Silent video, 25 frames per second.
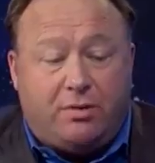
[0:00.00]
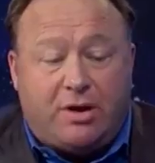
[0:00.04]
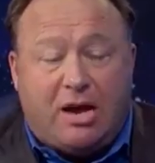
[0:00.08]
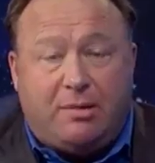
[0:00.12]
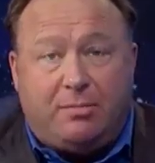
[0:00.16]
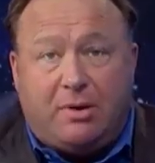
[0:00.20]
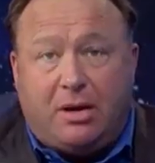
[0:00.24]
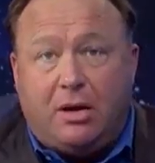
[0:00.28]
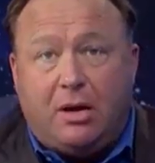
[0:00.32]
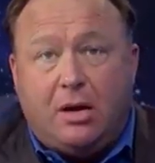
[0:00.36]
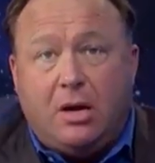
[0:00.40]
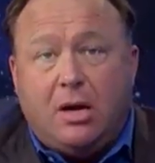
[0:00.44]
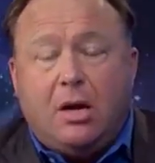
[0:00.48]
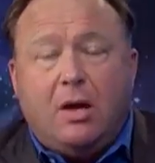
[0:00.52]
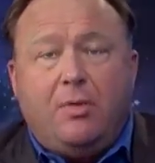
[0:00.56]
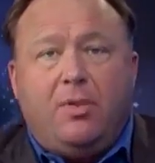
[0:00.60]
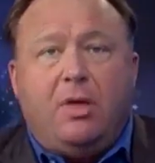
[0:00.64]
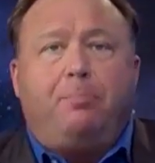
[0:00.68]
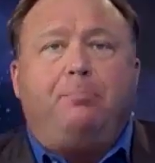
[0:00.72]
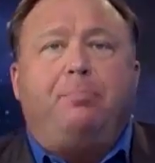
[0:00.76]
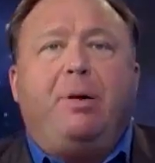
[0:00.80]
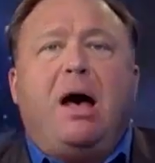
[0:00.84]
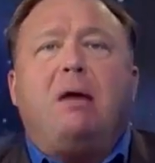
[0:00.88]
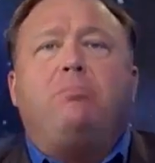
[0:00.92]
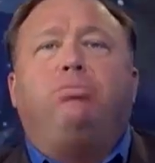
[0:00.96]
you name it.
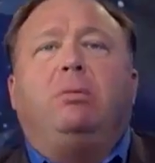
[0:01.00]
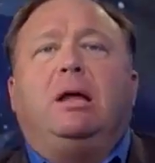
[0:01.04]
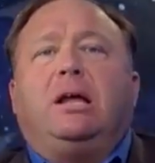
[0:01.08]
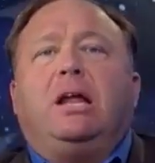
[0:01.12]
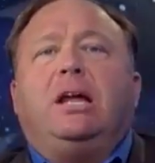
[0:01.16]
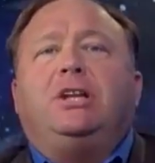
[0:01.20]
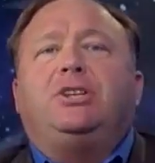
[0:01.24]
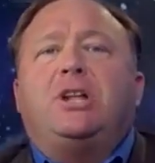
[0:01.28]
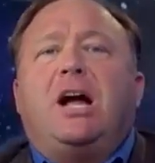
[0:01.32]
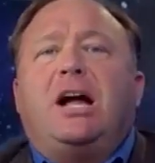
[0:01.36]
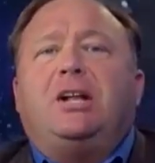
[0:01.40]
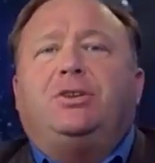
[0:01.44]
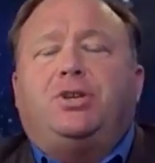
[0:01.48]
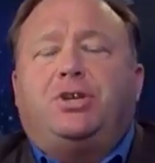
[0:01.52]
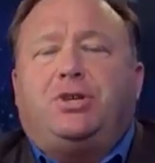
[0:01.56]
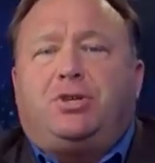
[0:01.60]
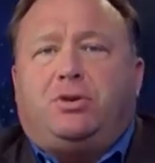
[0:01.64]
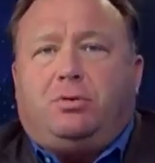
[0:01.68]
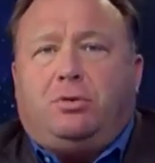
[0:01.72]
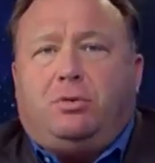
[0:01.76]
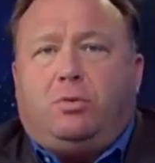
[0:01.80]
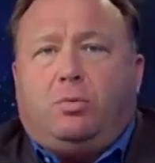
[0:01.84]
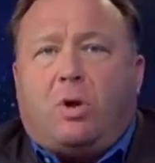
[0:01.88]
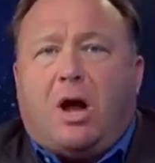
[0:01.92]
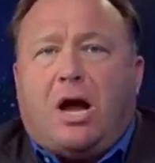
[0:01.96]
The public, it's not
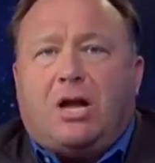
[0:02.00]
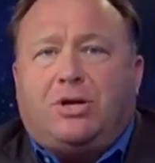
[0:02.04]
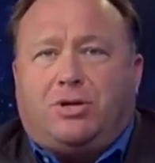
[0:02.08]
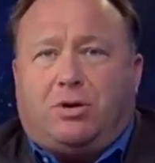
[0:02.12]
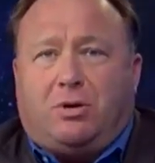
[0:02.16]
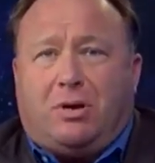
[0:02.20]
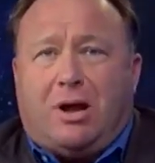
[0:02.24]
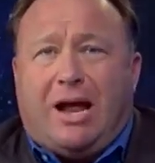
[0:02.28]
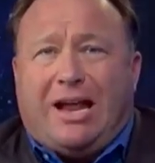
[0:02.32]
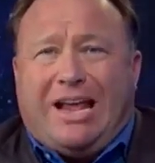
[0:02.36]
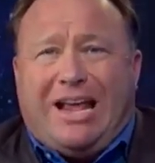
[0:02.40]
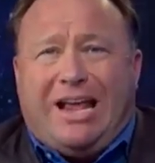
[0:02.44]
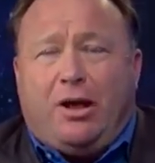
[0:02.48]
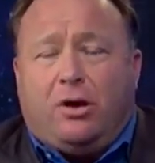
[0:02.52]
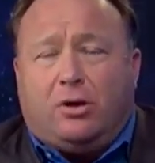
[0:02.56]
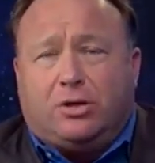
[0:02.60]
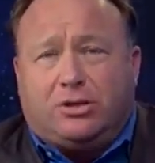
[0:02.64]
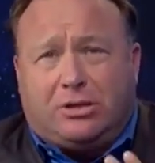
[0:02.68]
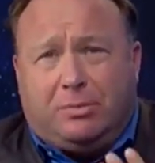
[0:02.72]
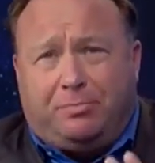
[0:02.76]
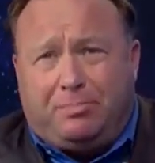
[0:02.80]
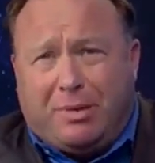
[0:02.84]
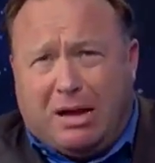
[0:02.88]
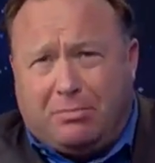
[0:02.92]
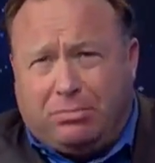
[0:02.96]
just Roger and I, he
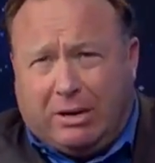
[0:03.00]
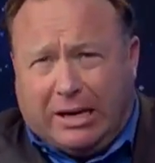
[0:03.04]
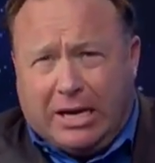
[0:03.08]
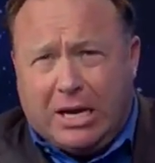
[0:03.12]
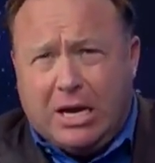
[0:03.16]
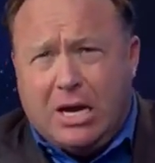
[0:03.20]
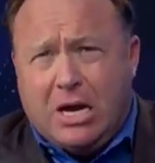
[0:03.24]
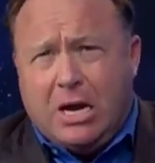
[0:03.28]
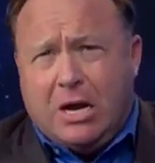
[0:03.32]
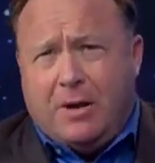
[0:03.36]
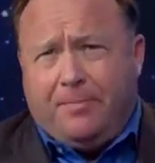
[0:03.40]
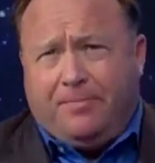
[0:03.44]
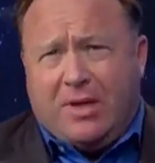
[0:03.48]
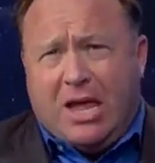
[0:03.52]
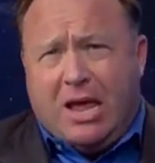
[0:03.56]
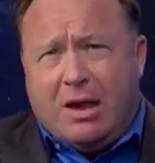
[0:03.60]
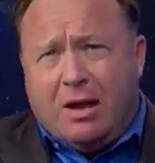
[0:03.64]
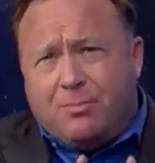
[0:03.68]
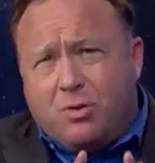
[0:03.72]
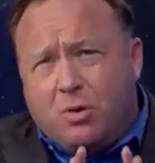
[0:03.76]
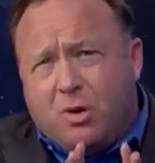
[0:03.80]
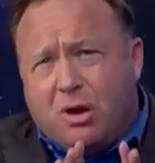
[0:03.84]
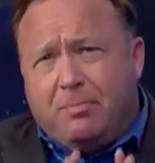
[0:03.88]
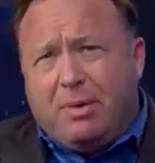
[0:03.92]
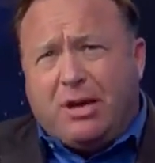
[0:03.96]
hears the public. And
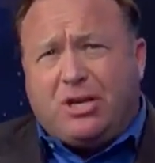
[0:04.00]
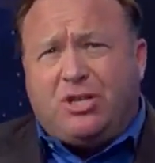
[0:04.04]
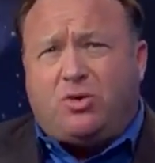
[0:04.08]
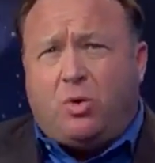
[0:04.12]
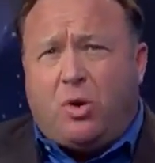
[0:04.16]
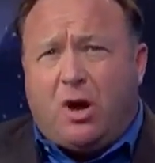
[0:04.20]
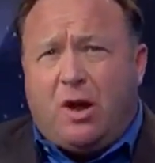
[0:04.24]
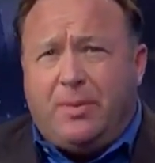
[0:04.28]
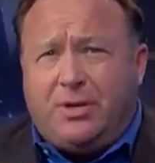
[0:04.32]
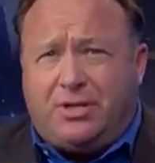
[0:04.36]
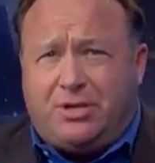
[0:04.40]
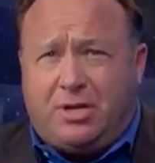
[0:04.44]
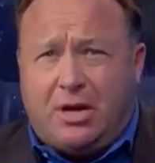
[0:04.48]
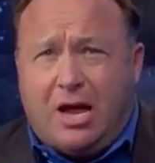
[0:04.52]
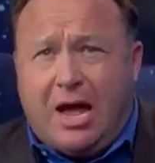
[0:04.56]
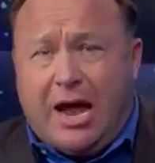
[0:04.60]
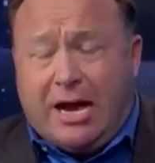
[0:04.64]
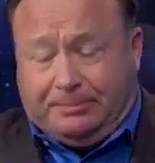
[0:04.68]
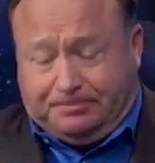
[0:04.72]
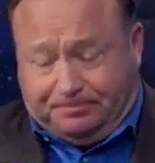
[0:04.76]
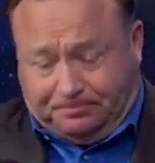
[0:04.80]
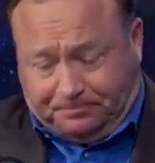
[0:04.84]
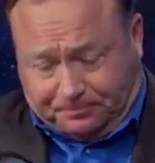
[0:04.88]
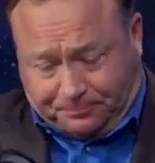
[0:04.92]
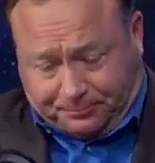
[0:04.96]
I'm doing a big story on this
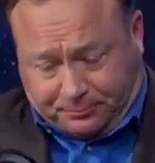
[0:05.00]
tonight.